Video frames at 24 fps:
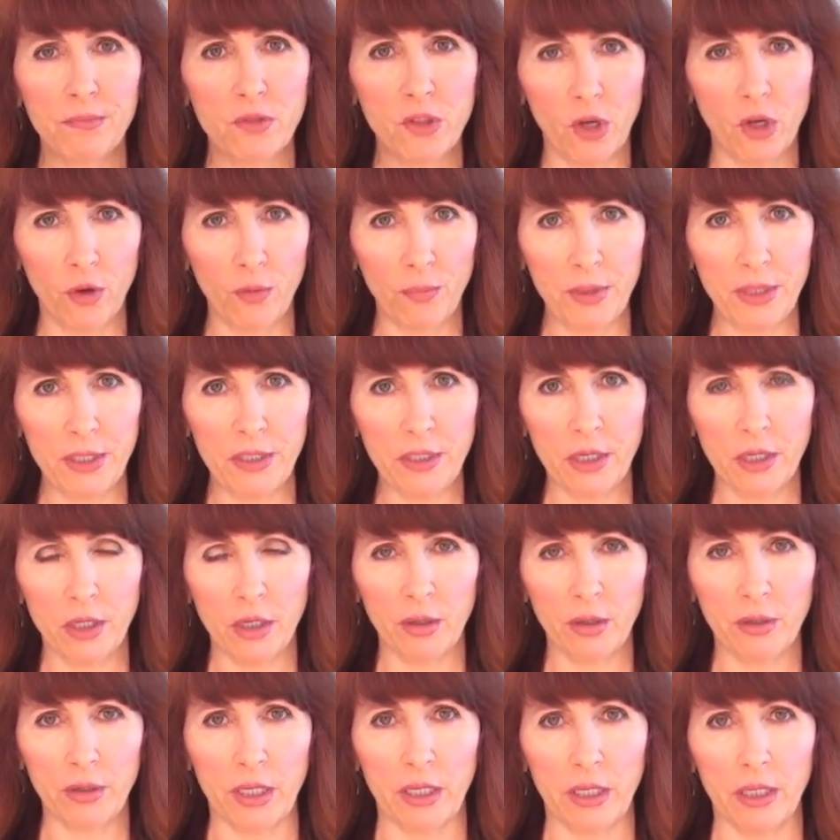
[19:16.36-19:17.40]
Don't be in a
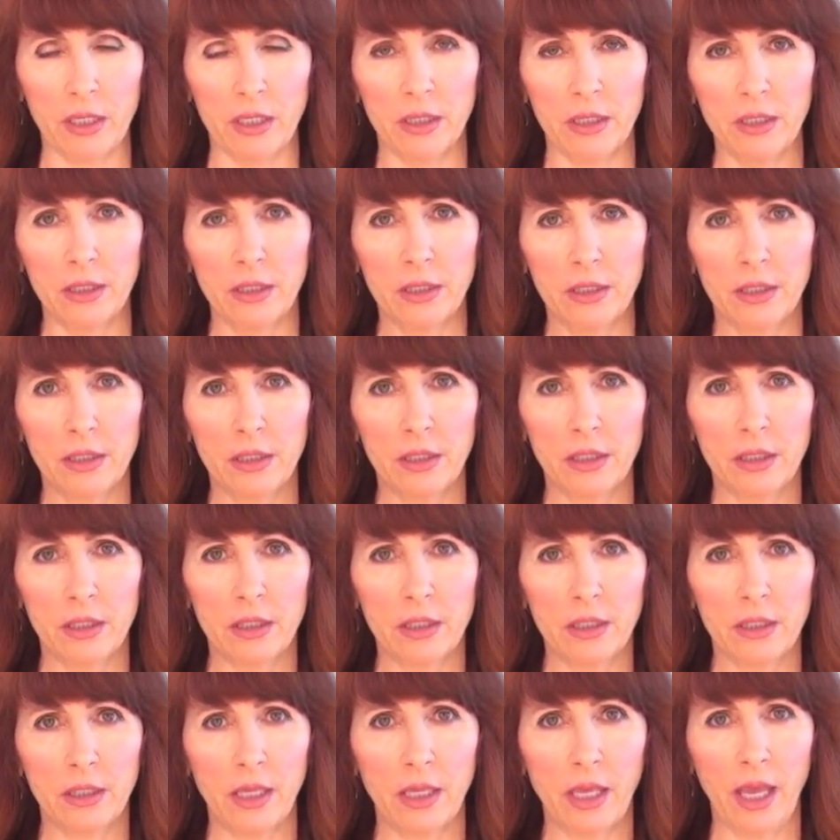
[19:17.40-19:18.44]
hurry.
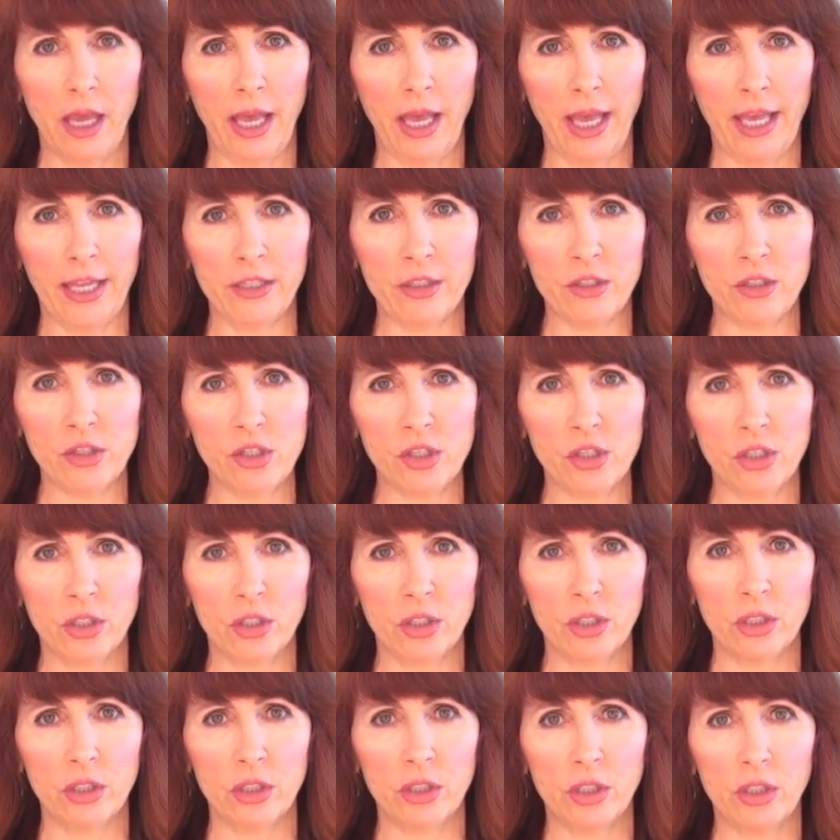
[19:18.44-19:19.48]
And
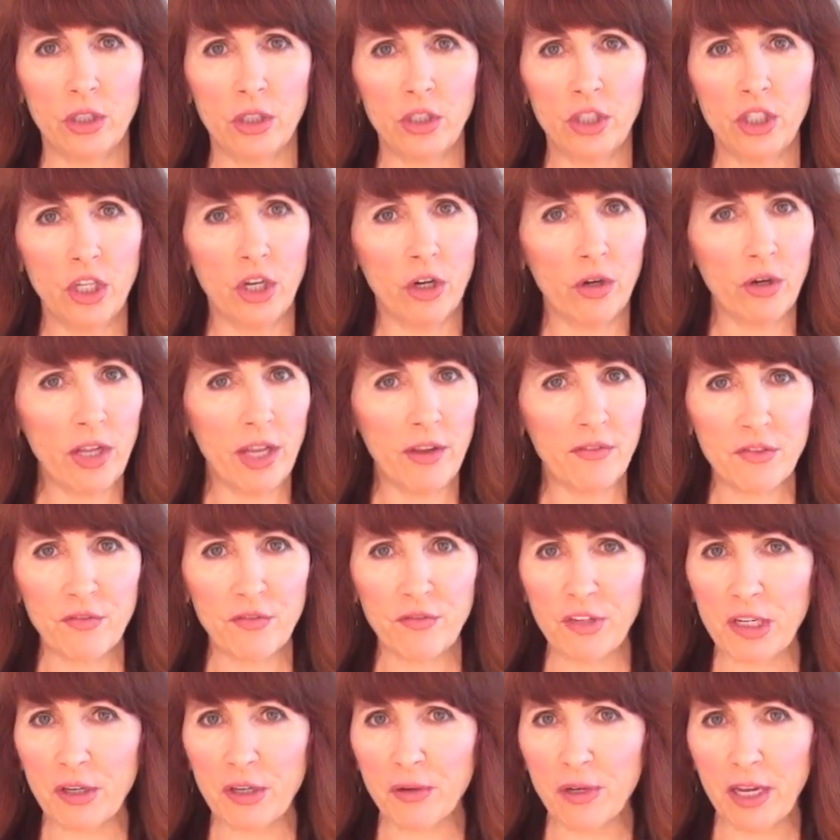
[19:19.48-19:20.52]
you don't have to
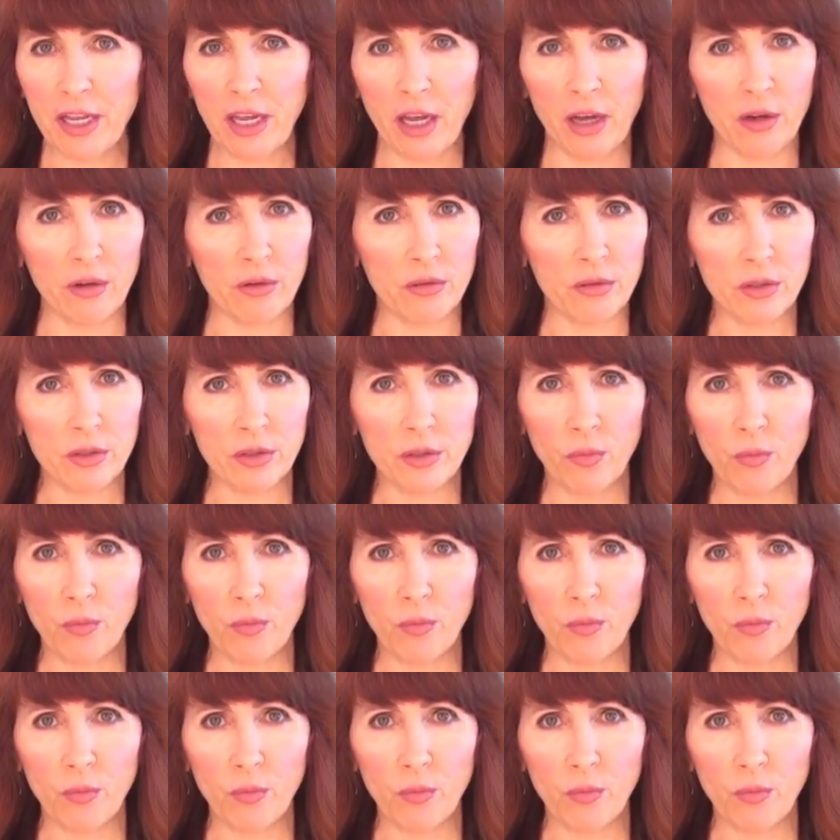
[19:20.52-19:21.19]
figure it out.